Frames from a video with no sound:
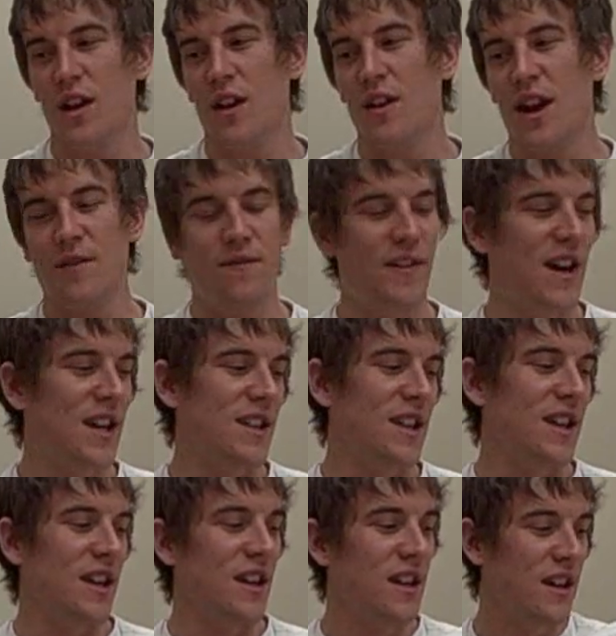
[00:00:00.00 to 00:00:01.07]
Alright,
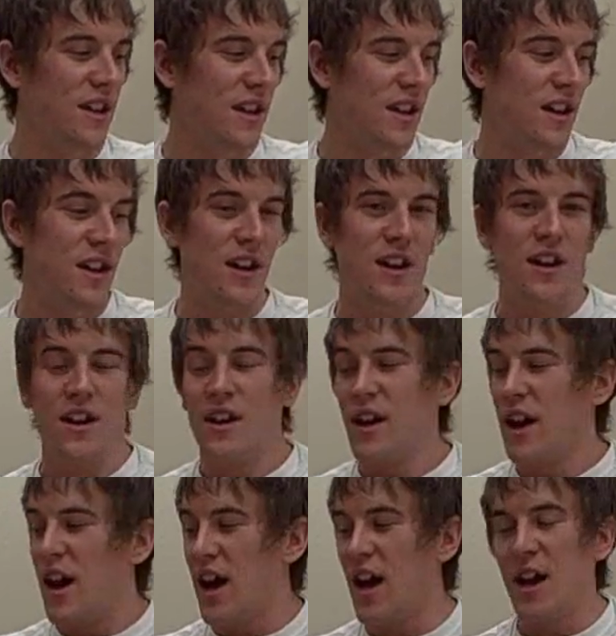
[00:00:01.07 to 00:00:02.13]
finally,
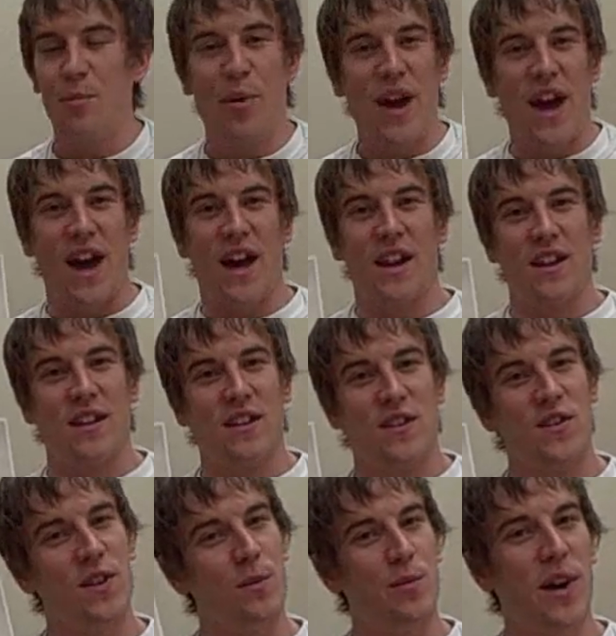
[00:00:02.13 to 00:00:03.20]
iPad.
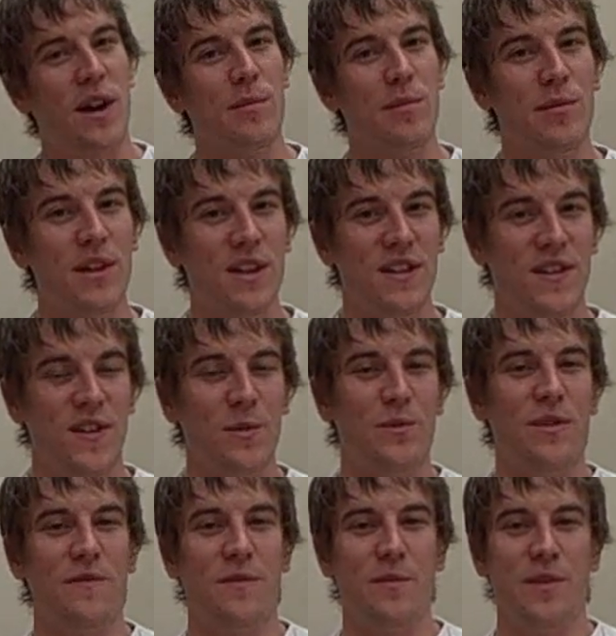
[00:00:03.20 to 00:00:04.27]
So you're probably
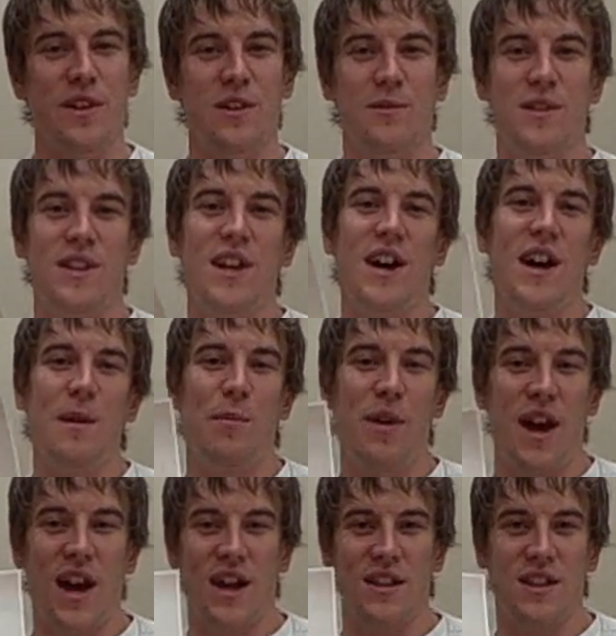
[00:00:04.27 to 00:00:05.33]
somewhat familiar with the
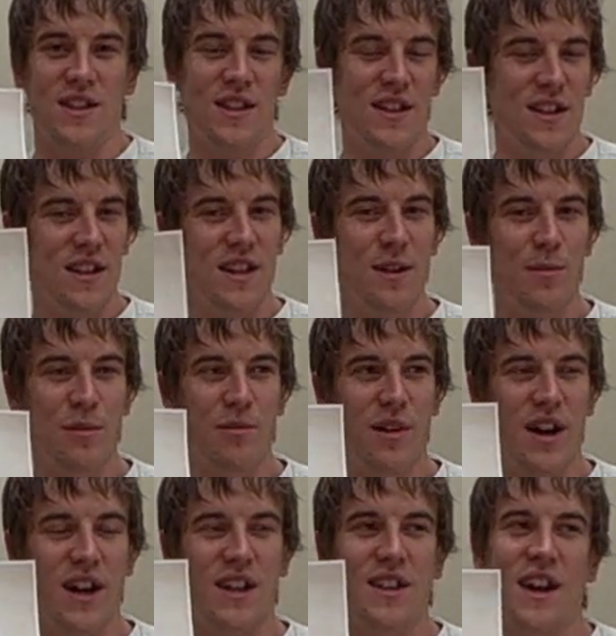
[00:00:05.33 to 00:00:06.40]
iPad. The thing to keep in
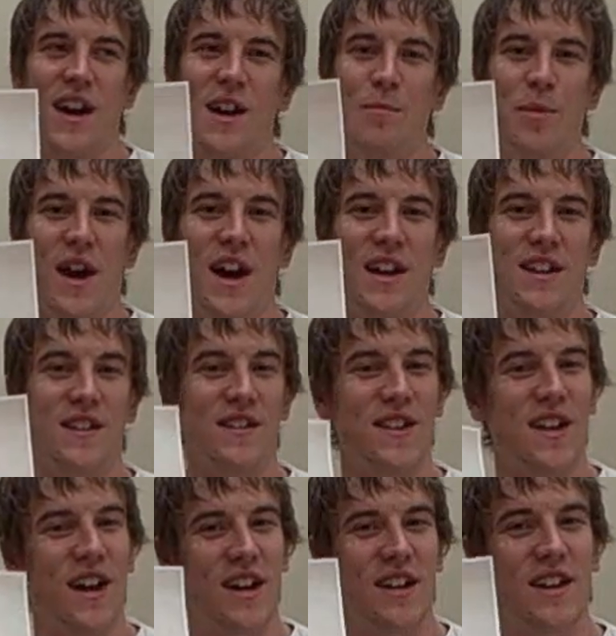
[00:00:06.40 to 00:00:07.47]
mind, the iPad is
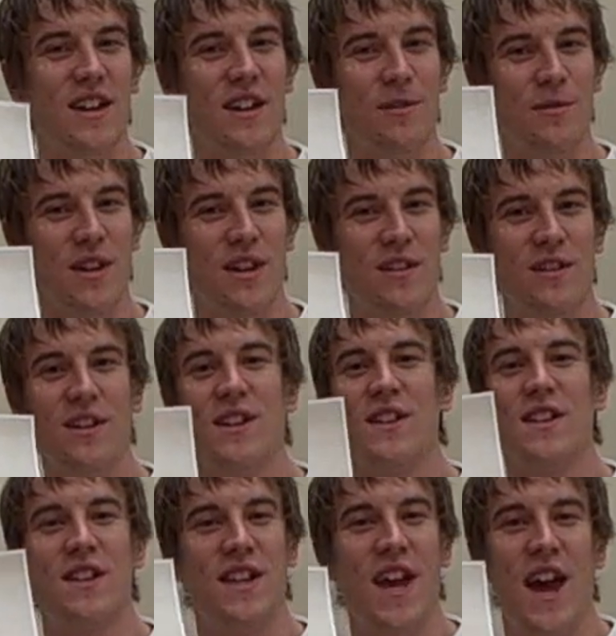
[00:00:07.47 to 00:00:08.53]
not an e-reader,
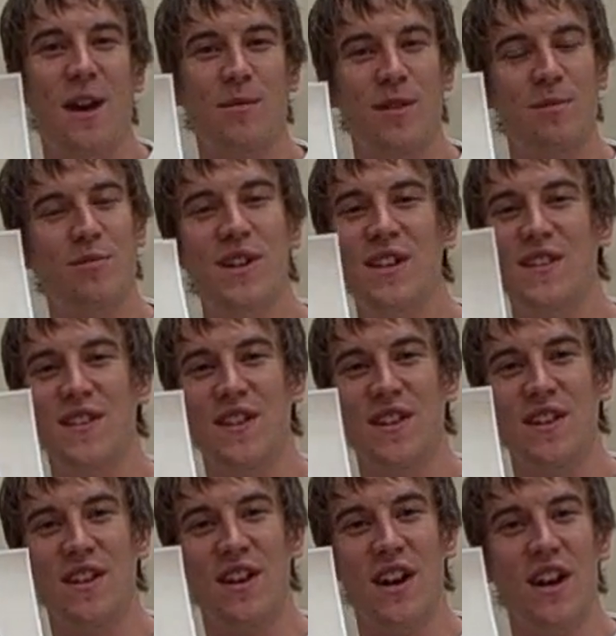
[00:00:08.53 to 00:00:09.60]
it's a tablet
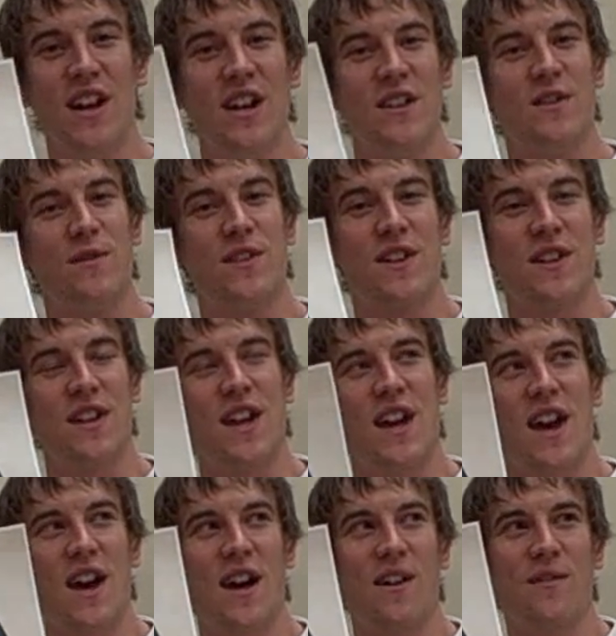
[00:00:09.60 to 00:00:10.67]
PC. So it's going to
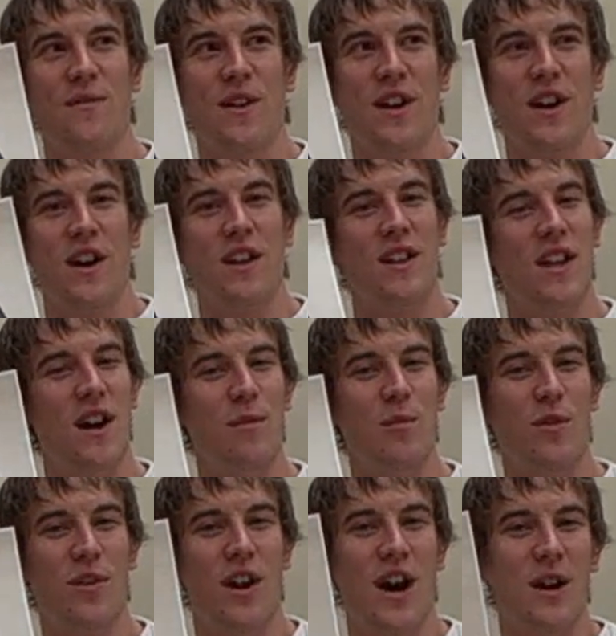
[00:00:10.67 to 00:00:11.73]
have a lot
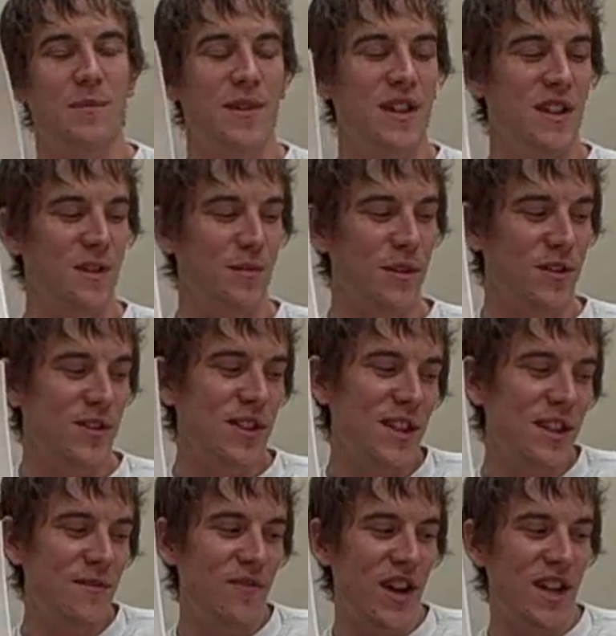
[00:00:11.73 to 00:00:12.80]
more options. Most of
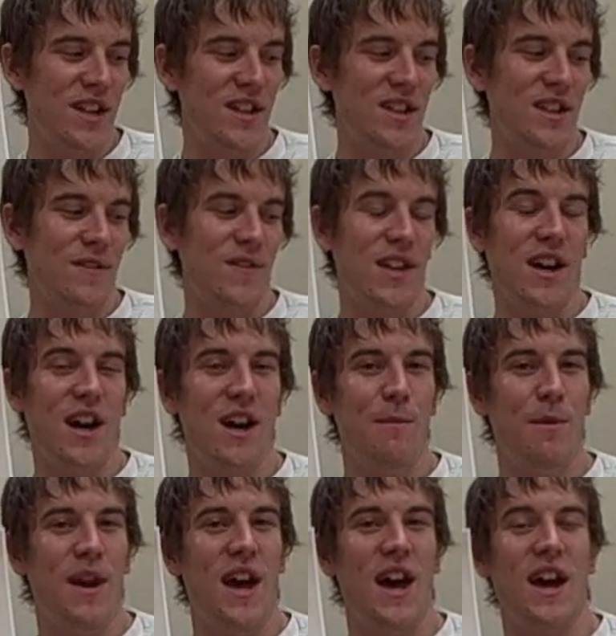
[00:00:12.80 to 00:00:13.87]
the advantages of the
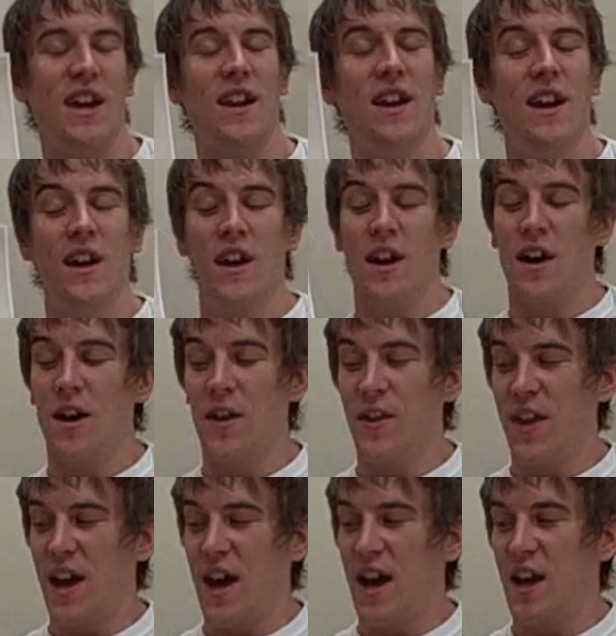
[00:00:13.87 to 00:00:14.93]
iPad are
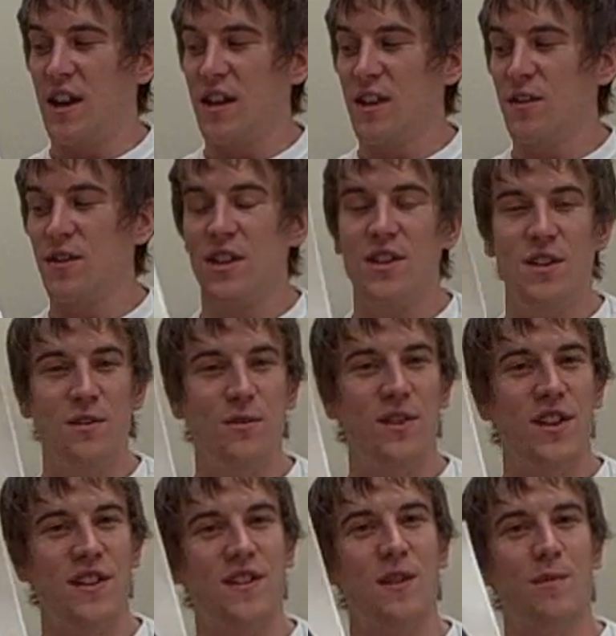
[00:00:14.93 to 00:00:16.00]
that you can do
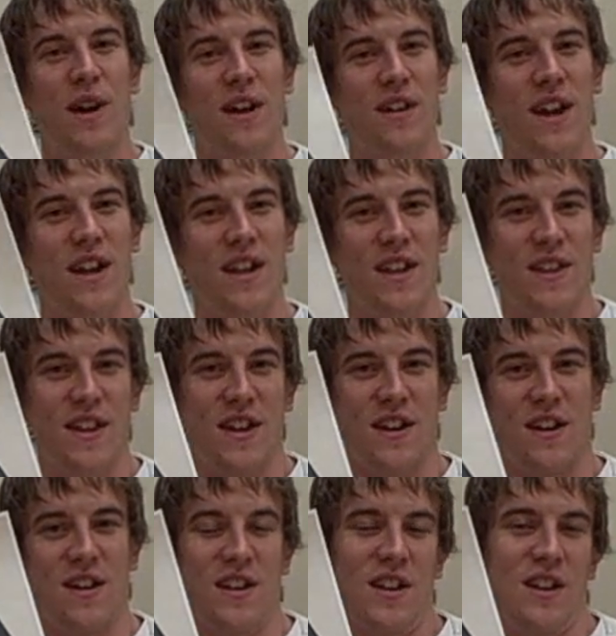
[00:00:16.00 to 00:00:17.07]
just about
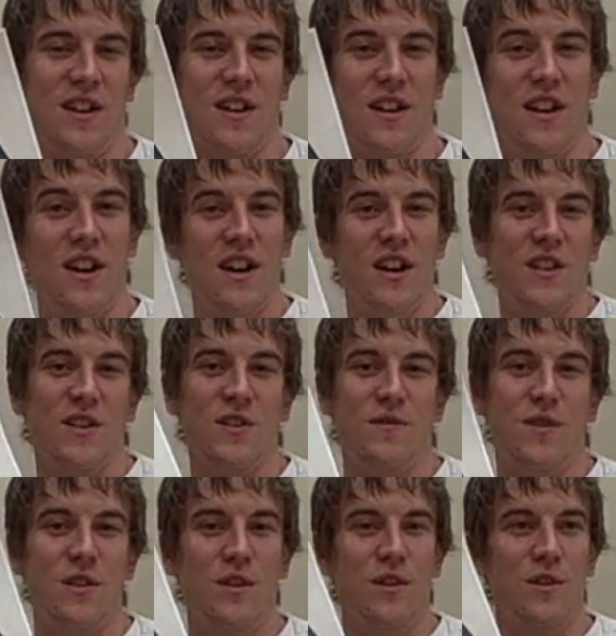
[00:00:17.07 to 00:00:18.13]
anything on here. So
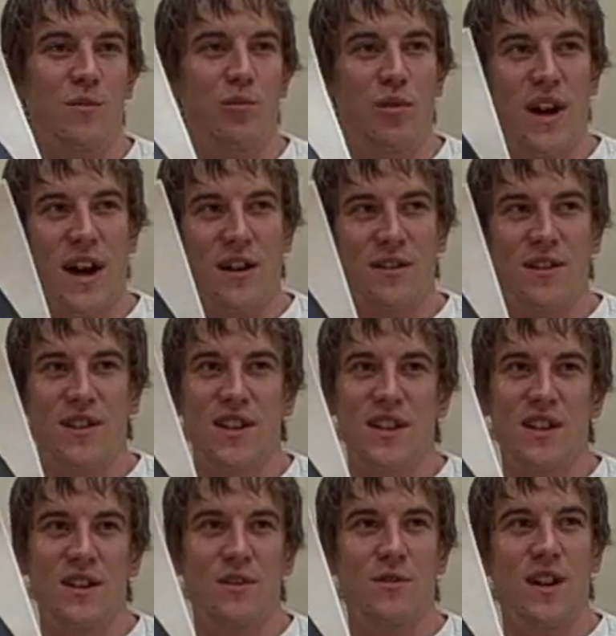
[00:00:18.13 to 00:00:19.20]
if you're
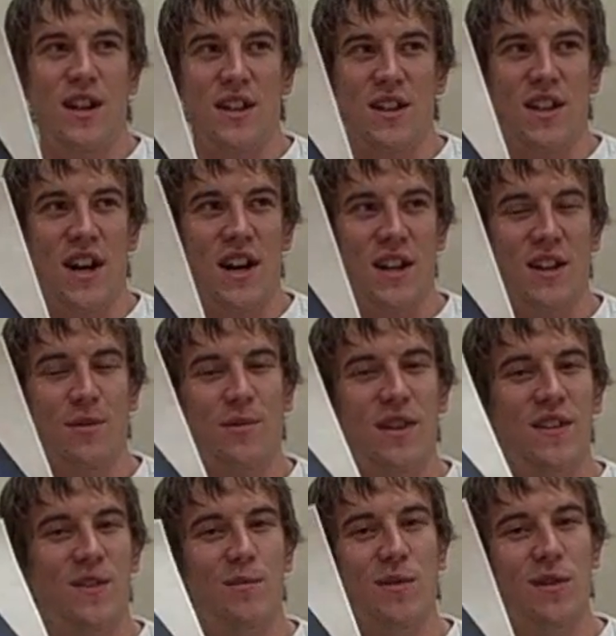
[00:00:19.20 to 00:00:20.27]
browsing, creating
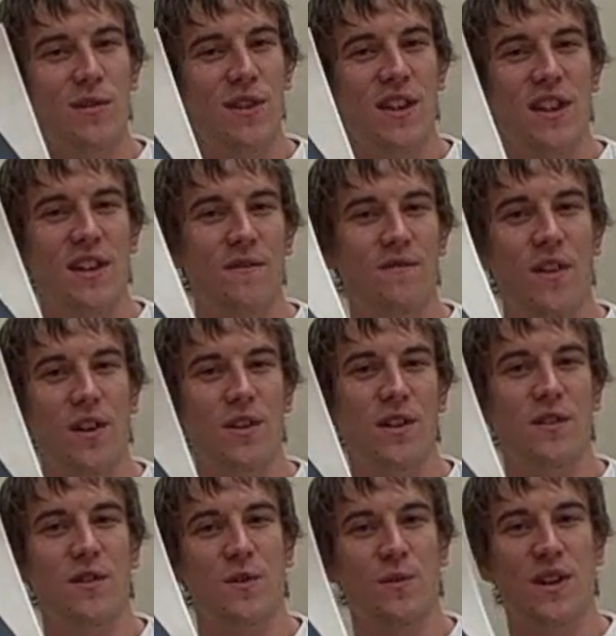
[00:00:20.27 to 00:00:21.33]
documents, music,
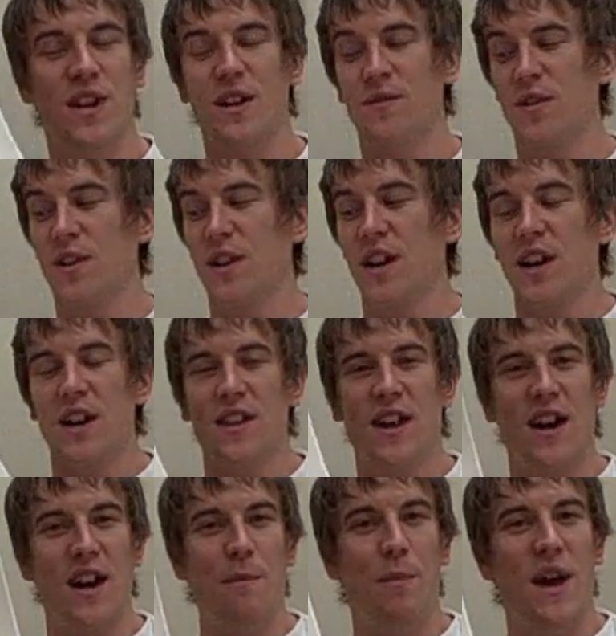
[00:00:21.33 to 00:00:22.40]
photos, whatever, the
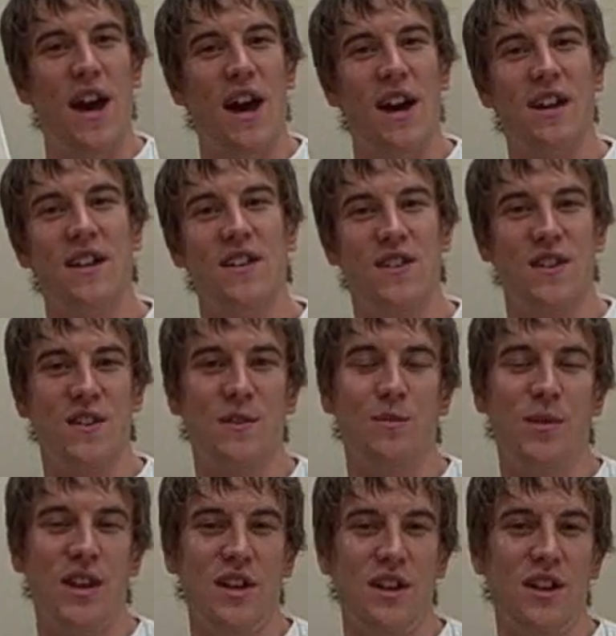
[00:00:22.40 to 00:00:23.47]
iPad is going to
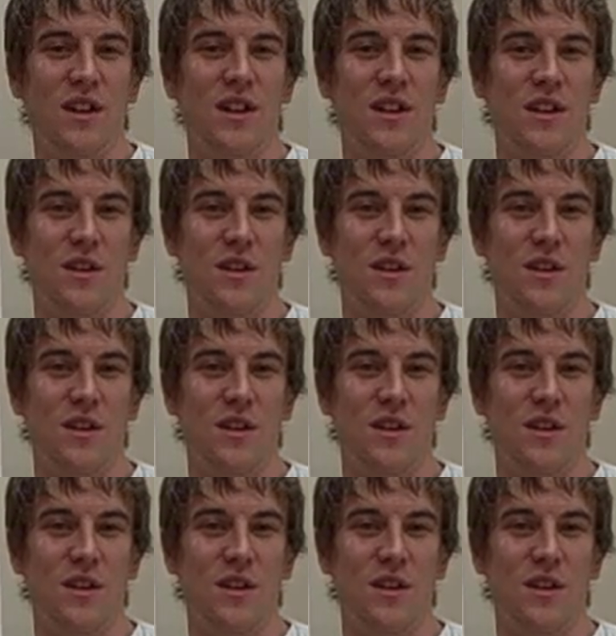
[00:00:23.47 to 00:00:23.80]
be